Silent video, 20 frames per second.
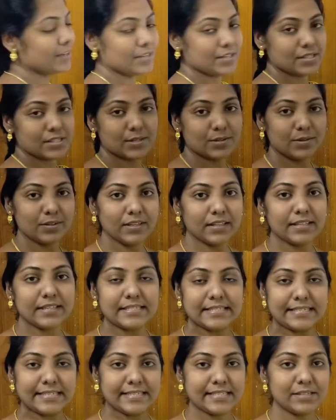So in
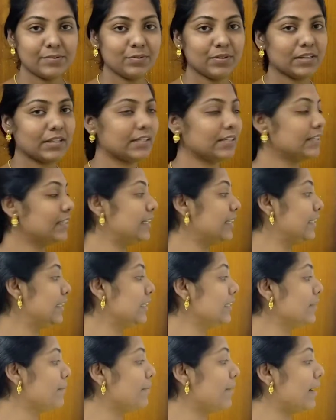this lesson we are going to
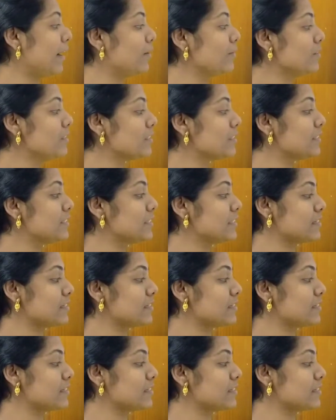learn about the